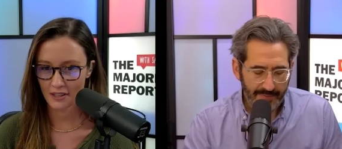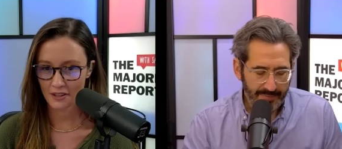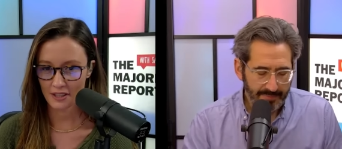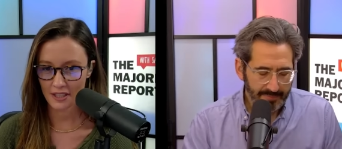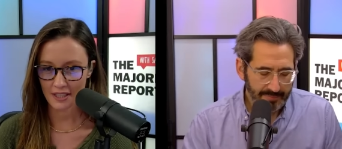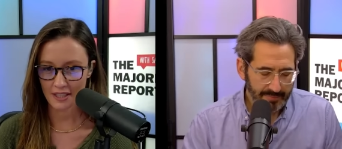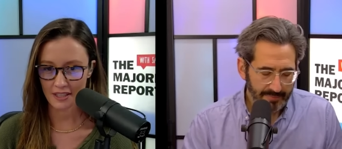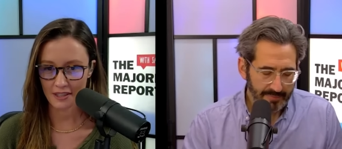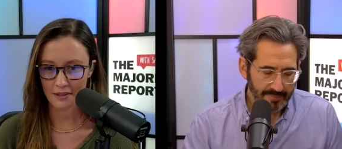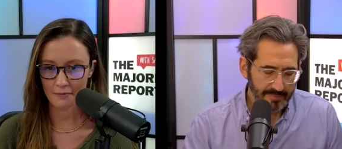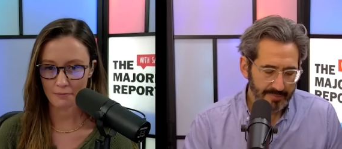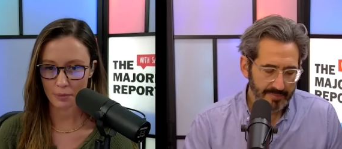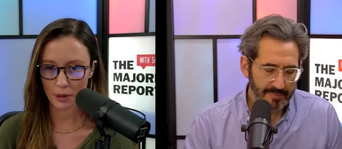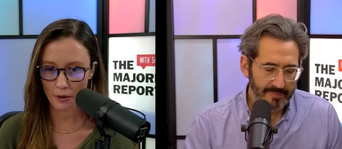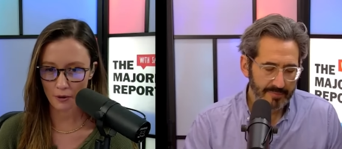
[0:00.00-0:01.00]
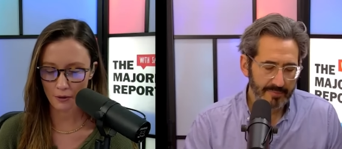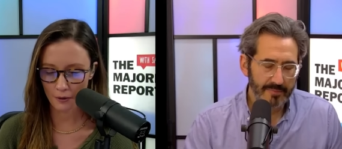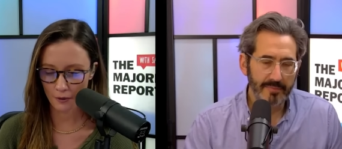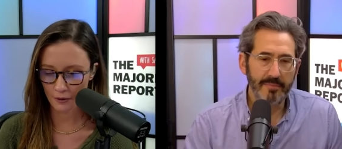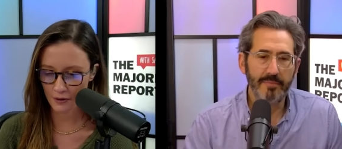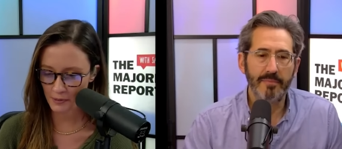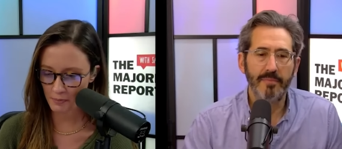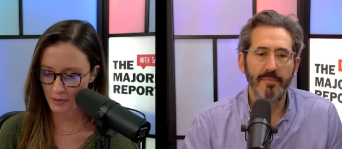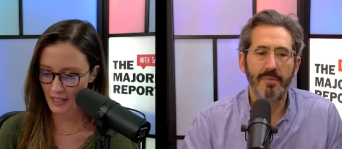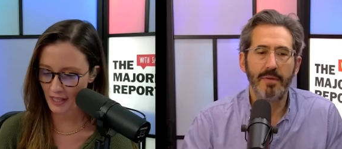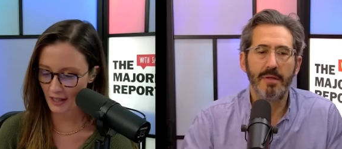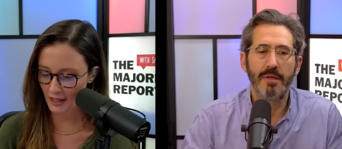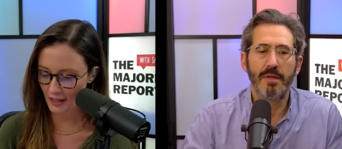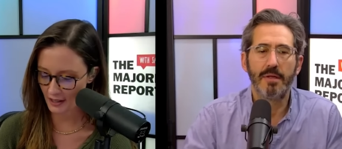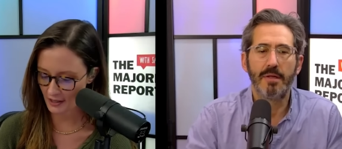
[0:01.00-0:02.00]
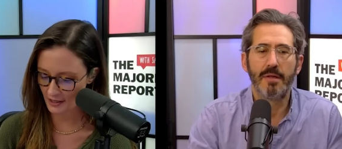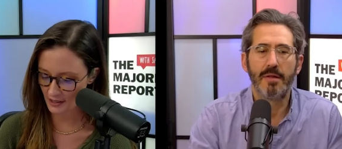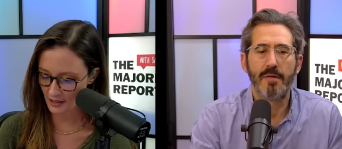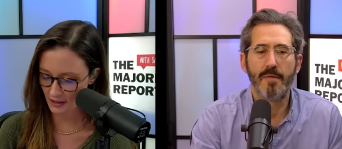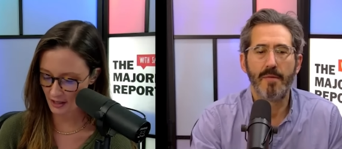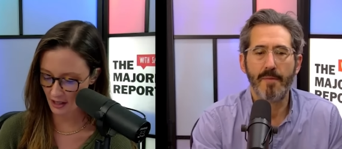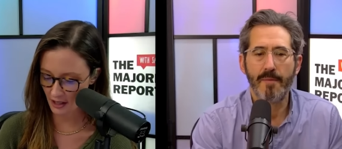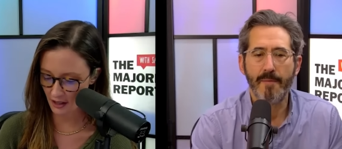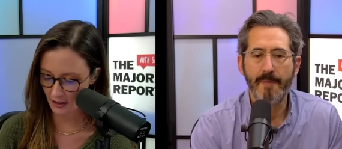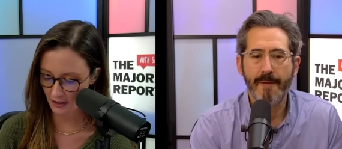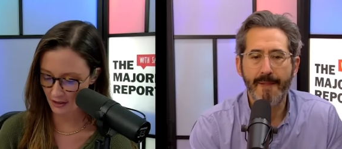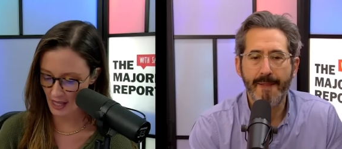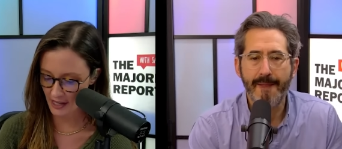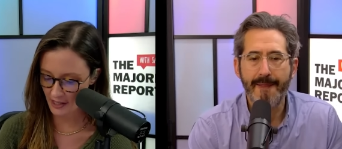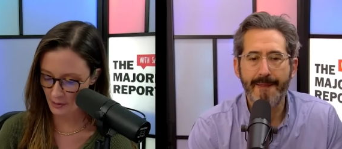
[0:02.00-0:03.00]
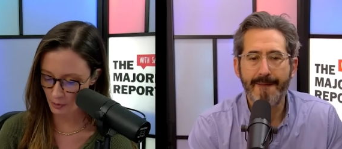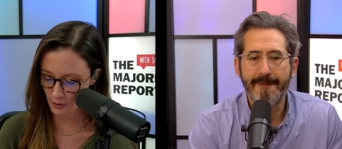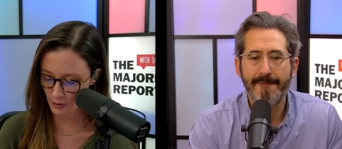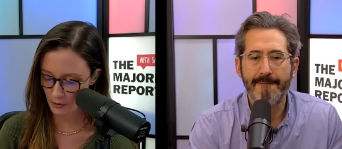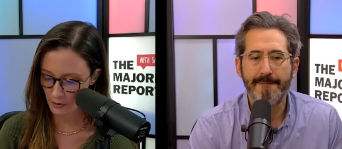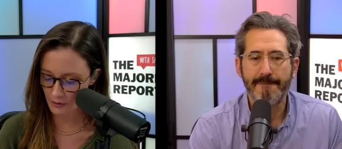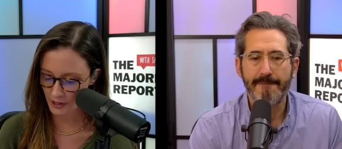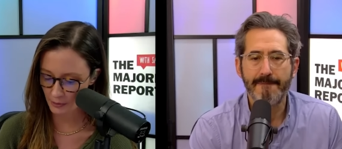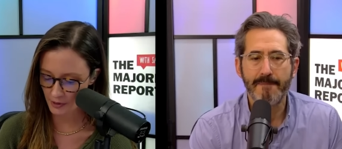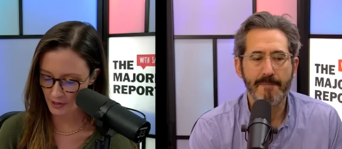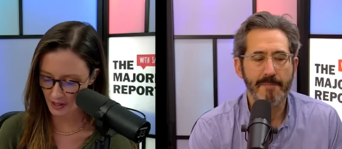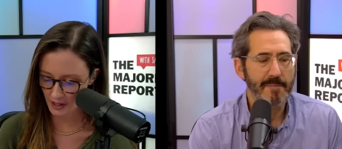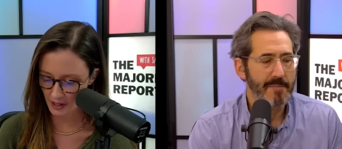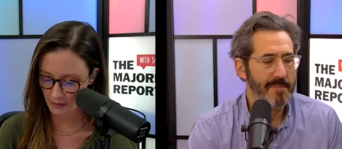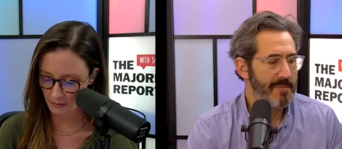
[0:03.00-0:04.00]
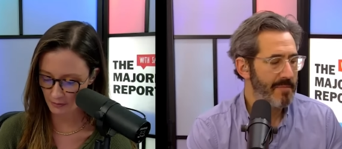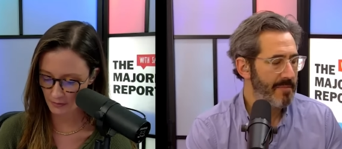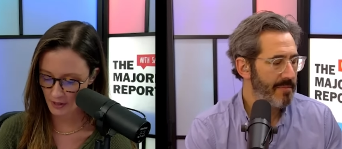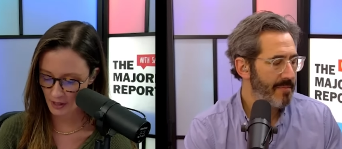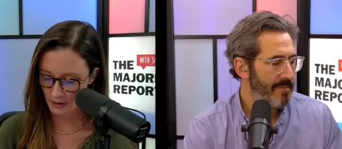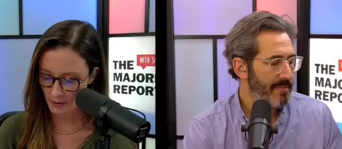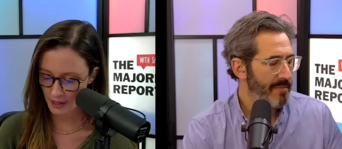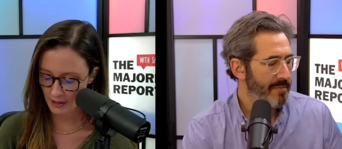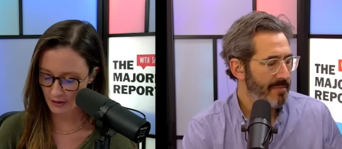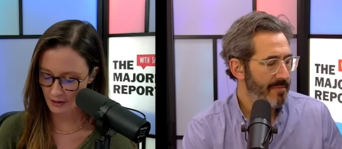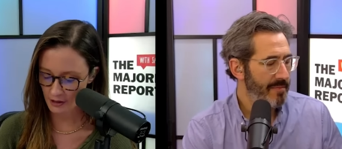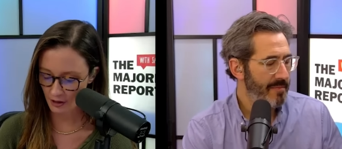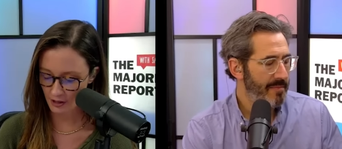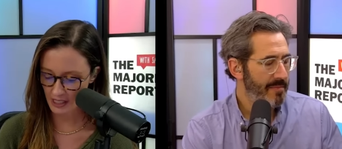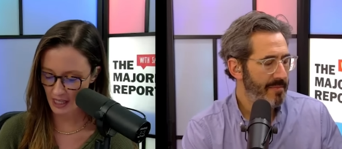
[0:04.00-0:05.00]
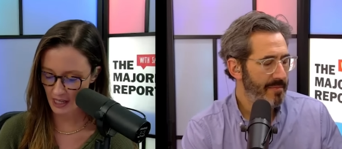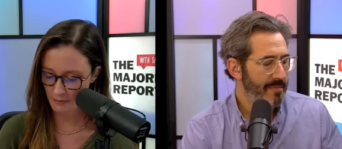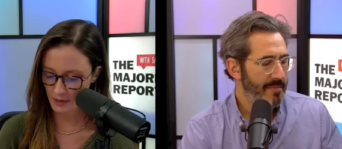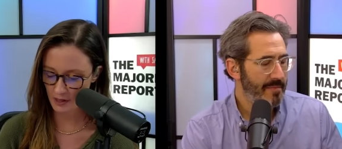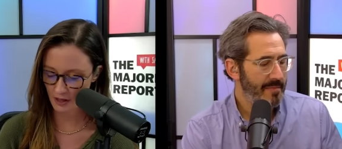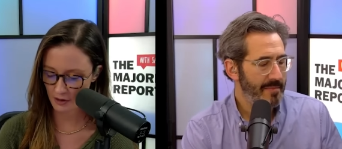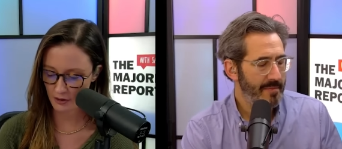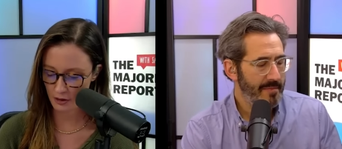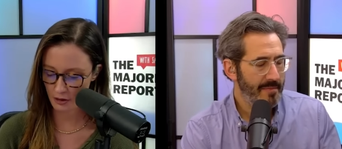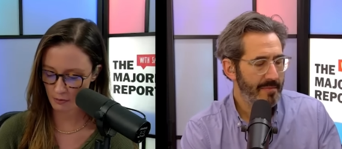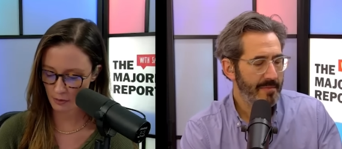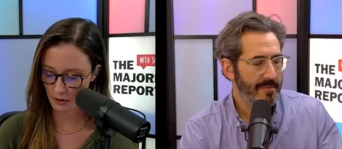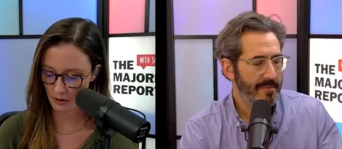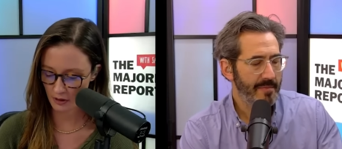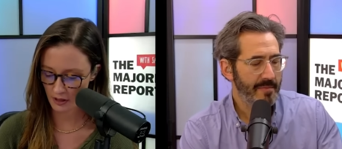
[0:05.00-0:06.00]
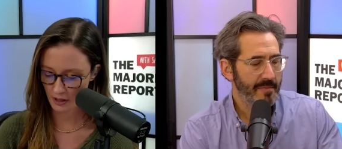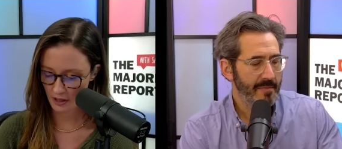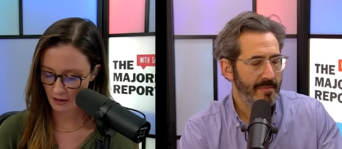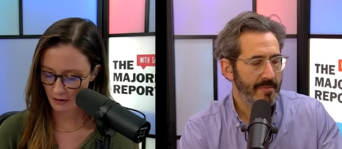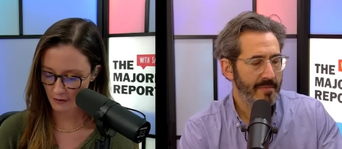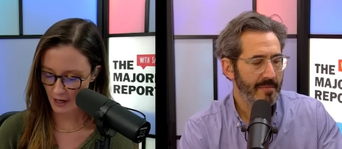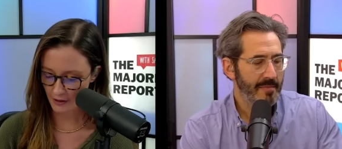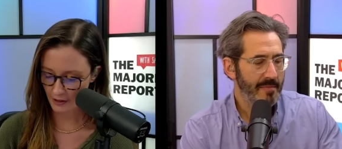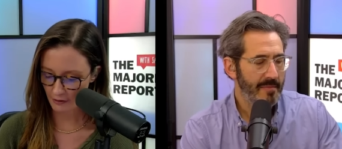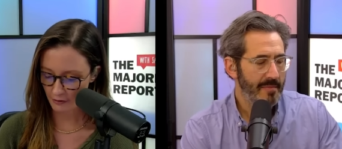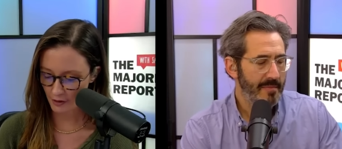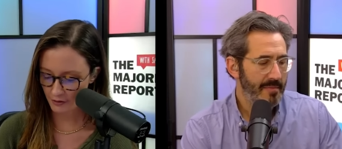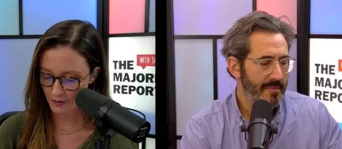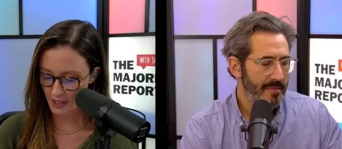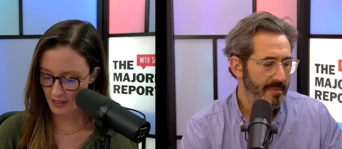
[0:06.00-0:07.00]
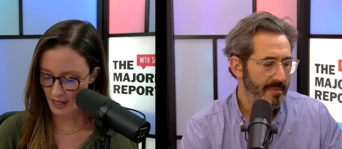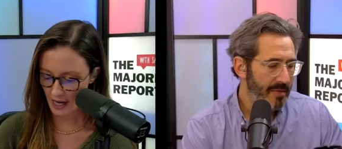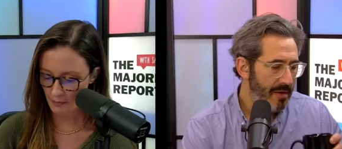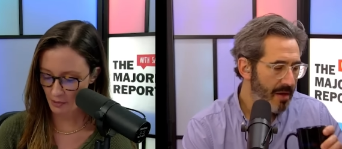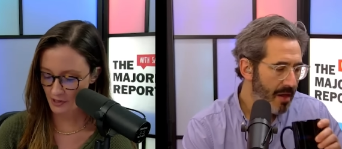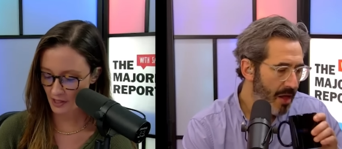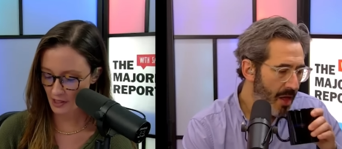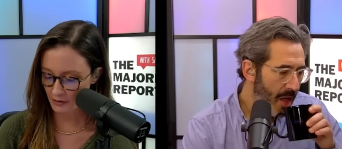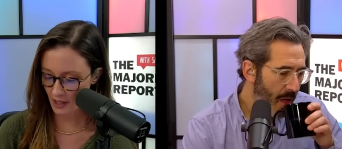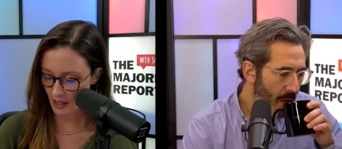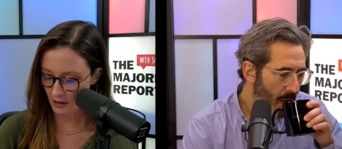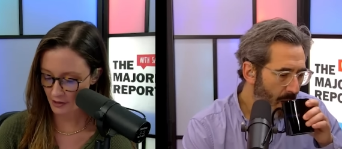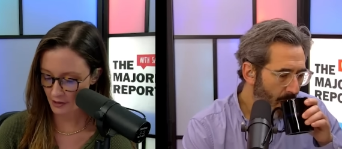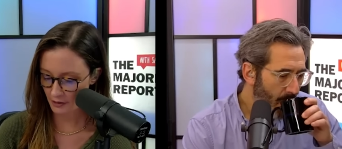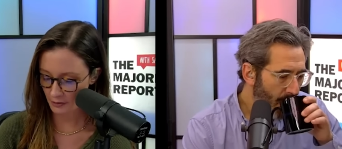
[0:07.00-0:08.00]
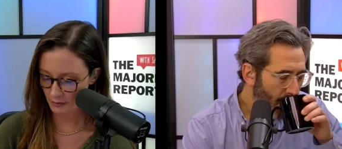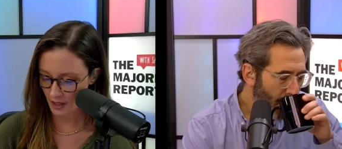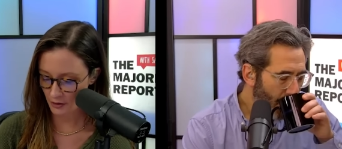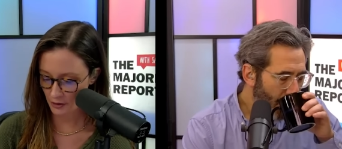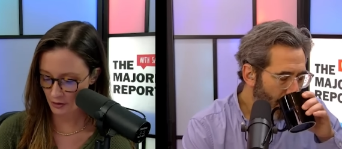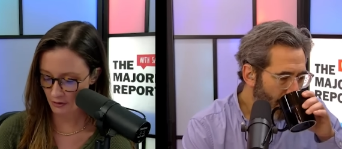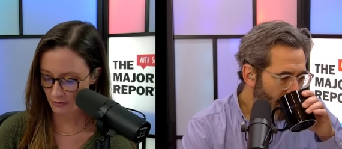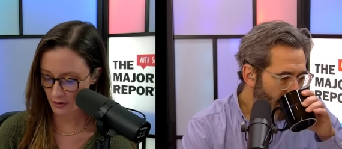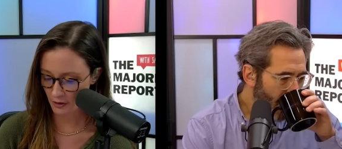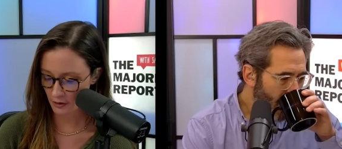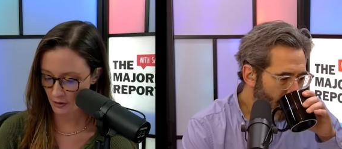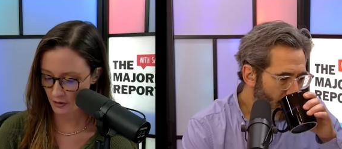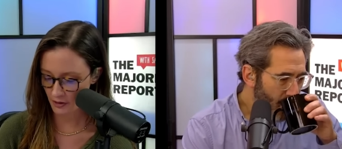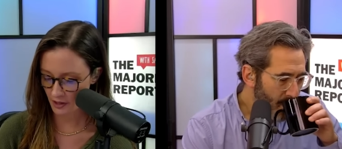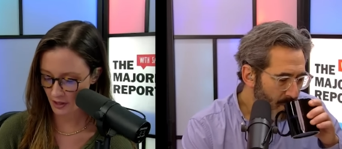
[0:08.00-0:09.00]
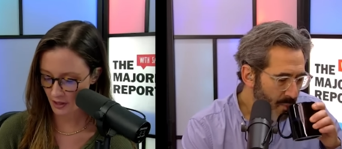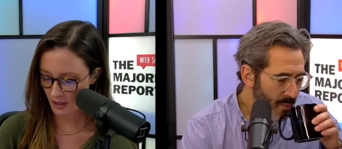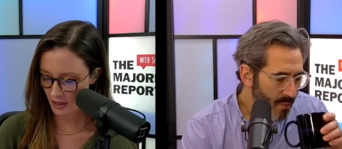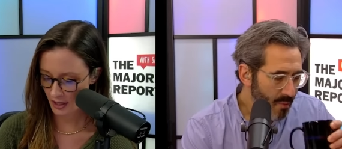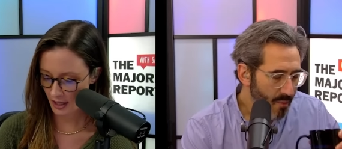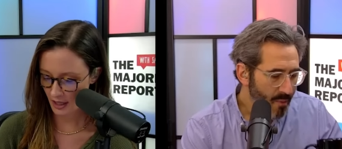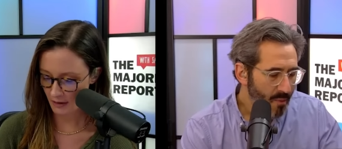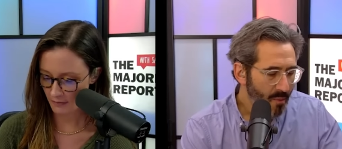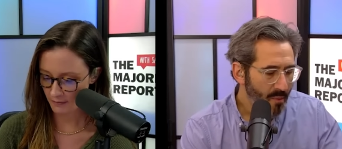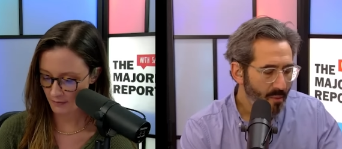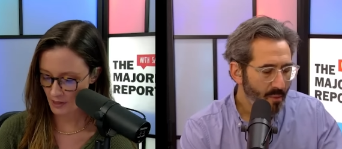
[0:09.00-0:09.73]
Speaker 1: the polls because their last poll that was done by the New York Times in October found that 59% of Arizona registered voters um,